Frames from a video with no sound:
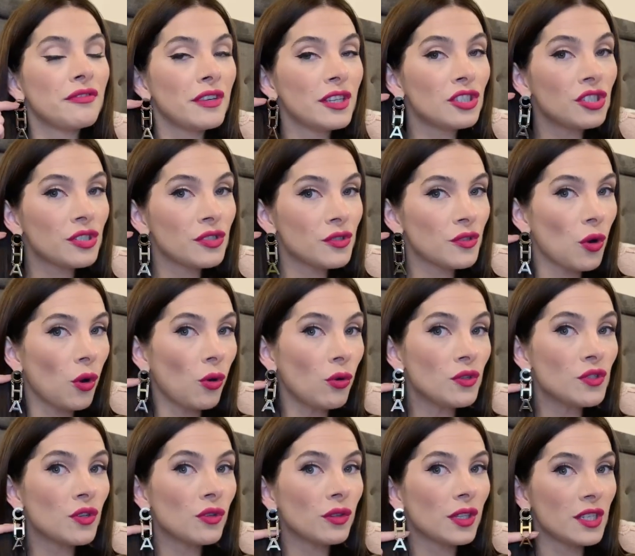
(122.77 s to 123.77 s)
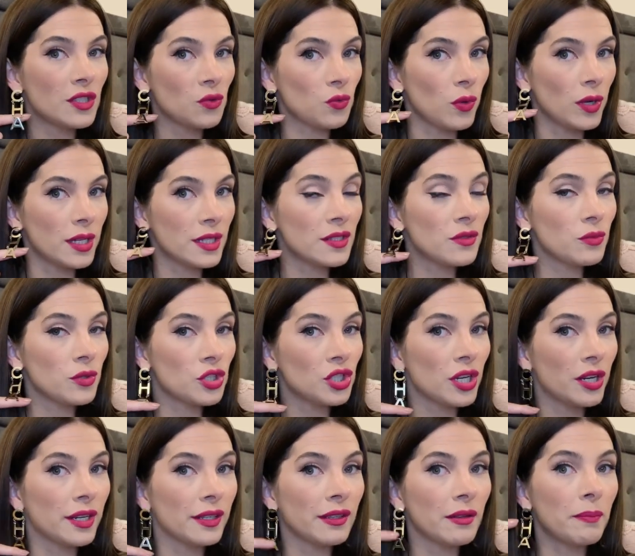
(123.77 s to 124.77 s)
features also these ones, which
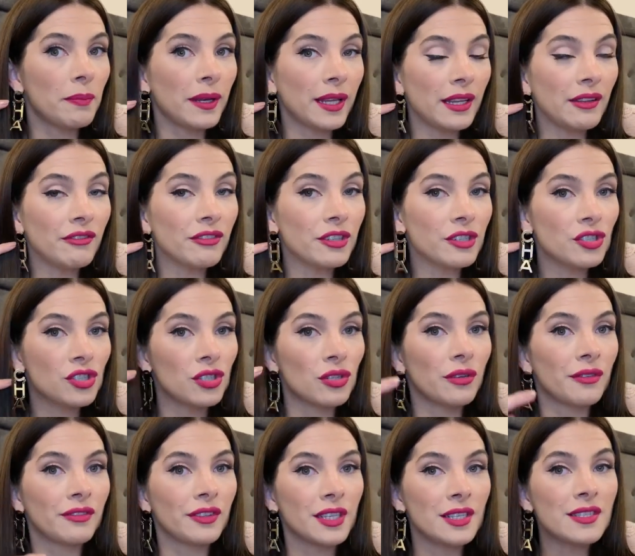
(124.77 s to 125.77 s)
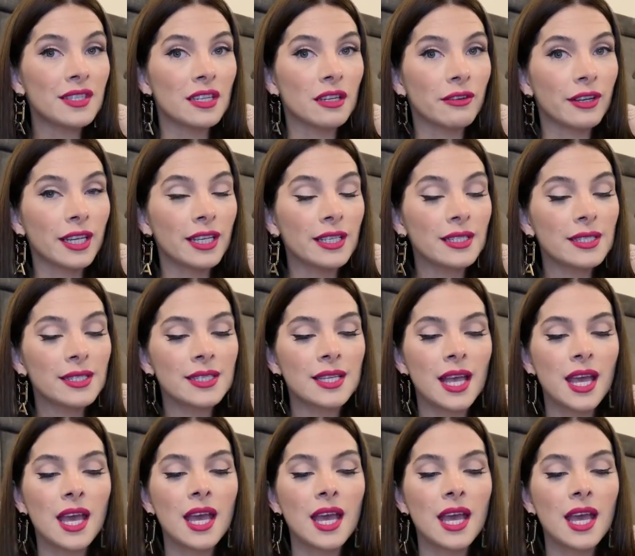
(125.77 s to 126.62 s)
are the plain version of these earrings.